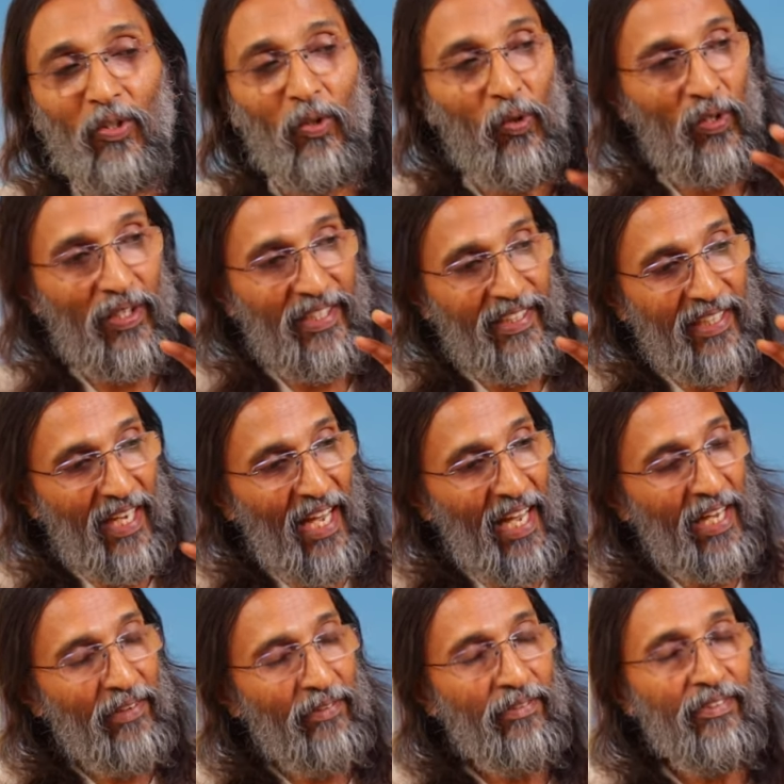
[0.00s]
you look at
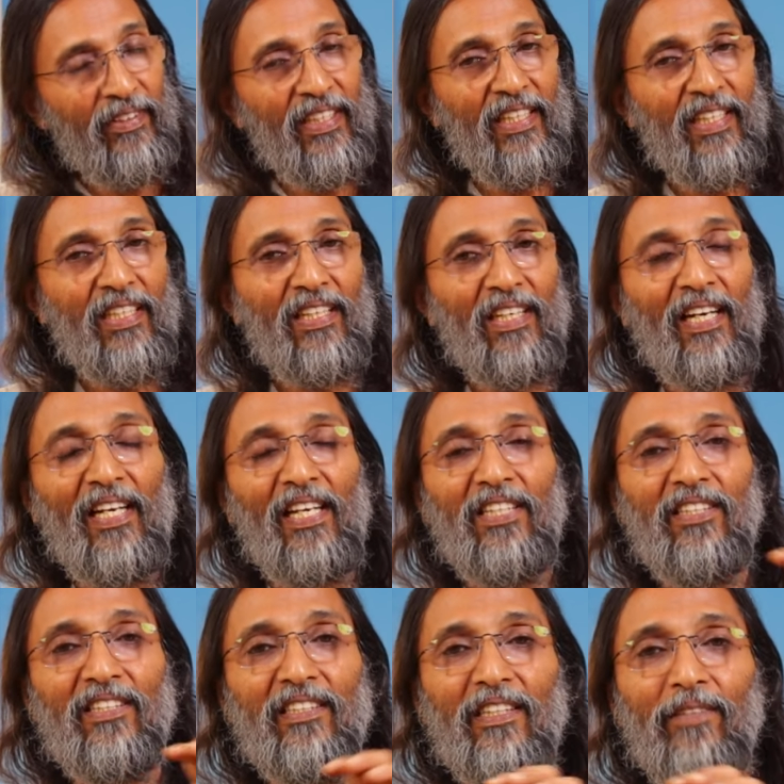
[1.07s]
every
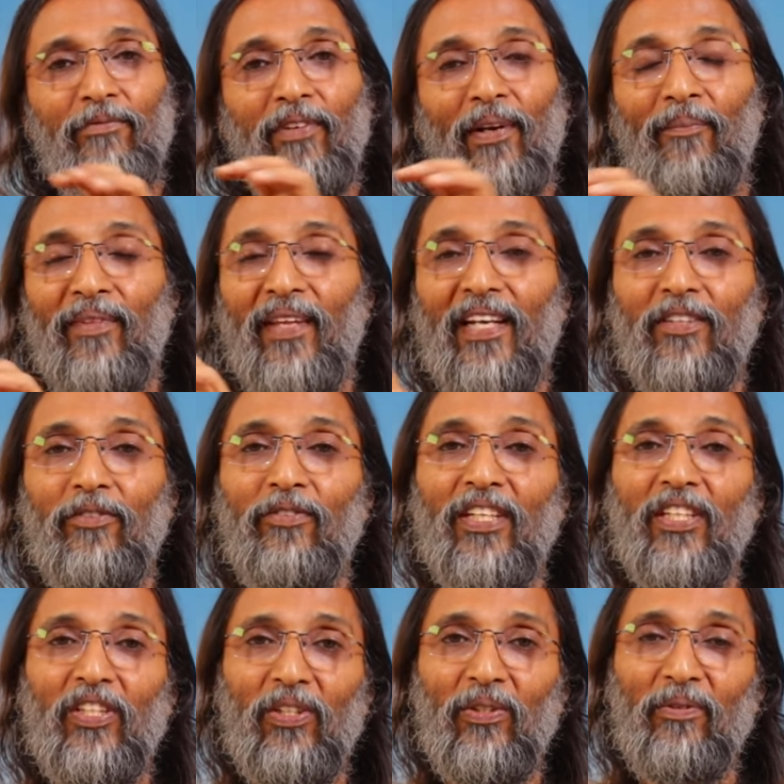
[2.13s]
relationship from that
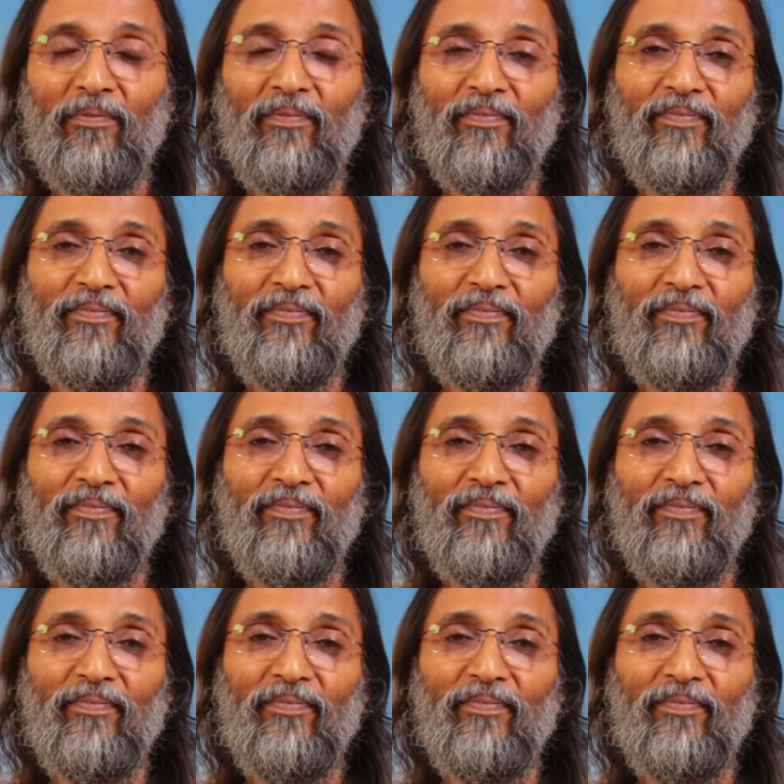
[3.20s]
window.